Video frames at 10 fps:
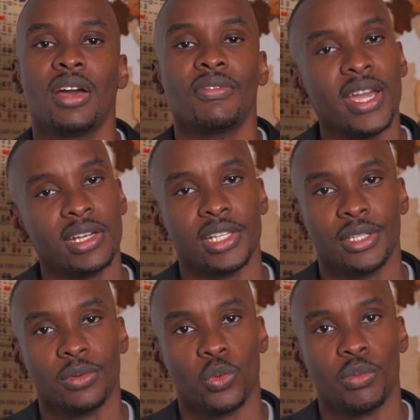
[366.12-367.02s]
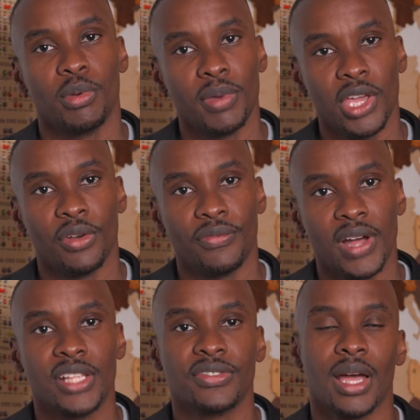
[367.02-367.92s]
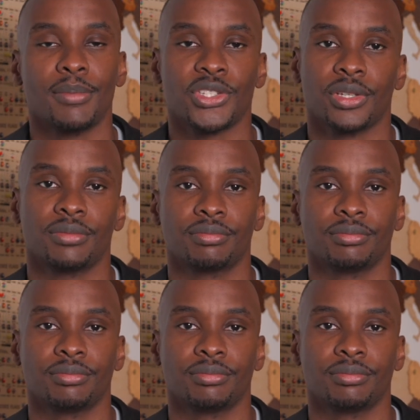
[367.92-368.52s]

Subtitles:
Finally, we prepare your files for Amazon.